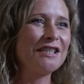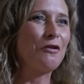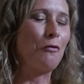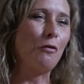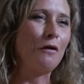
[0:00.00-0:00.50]
to
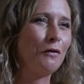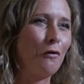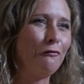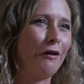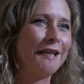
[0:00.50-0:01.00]
all of
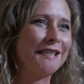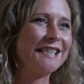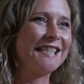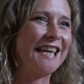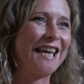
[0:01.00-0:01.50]
your
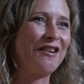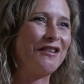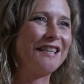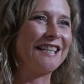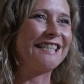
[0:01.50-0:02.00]
friends here
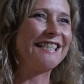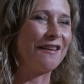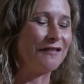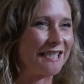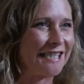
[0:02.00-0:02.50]
at the
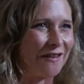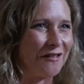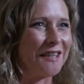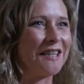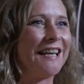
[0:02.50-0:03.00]

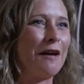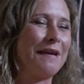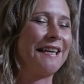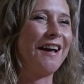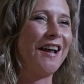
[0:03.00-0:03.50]
77th La
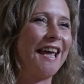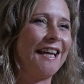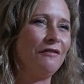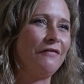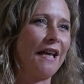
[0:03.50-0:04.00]
Biennale
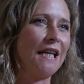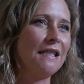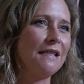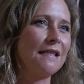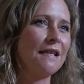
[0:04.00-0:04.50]
in
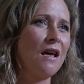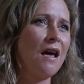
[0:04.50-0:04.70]
Venice.